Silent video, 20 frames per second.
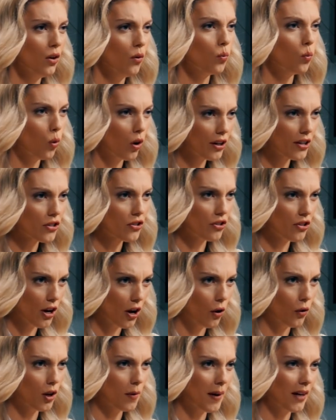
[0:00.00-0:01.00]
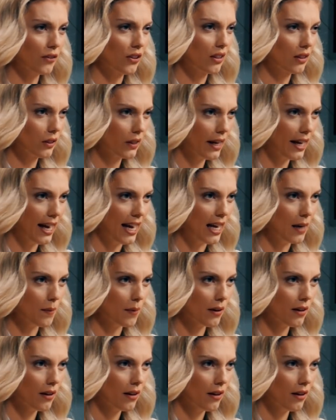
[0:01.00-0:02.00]
"What is known about the
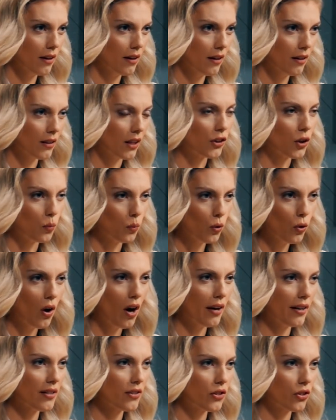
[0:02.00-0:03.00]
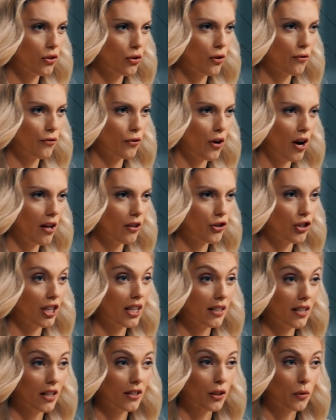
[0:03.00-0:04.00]
claim that the Wuhan Institute of Virology
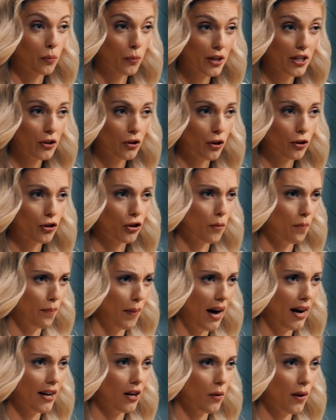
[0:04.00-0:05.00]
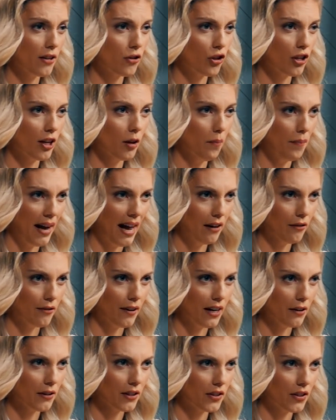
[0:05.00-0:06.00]
conducted research to bioengineer bat
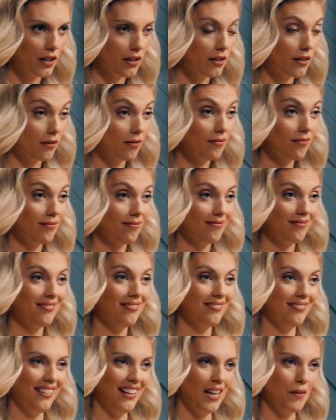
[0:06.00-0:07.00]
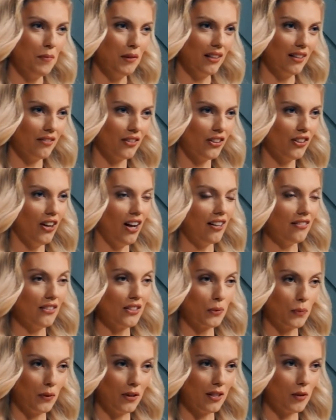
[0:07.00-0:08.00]
viruses?" And believe it or not,
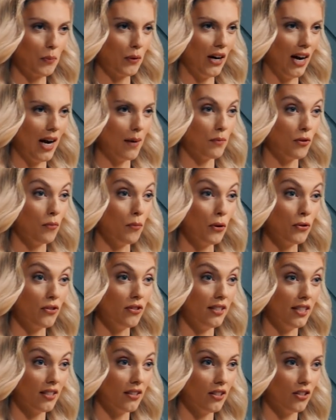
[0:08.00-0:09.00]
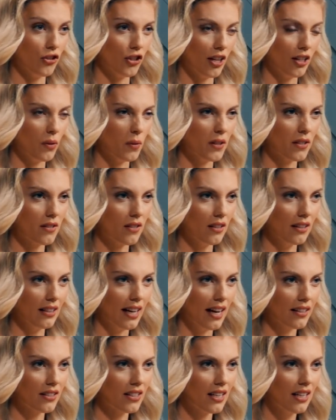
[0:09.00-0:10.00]
this one is perhaps the most disingenuous
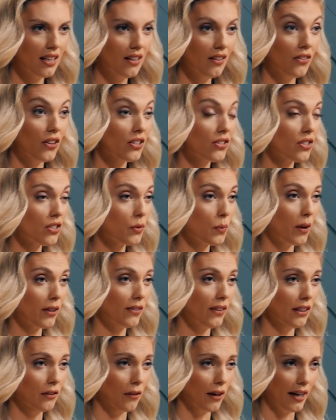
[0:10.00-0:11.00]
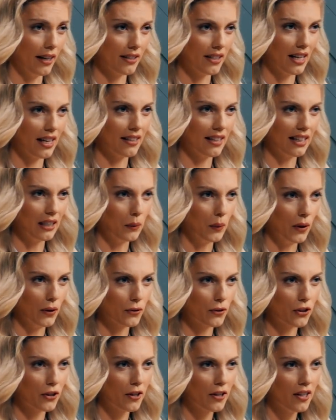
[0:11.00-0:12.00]
yet. This is what they write, and I
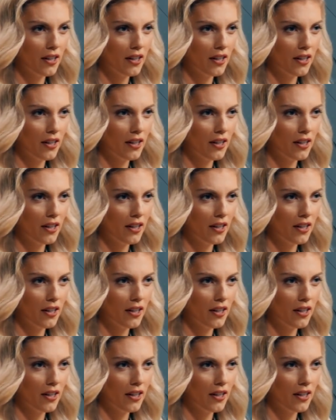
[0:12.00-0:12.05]
quote,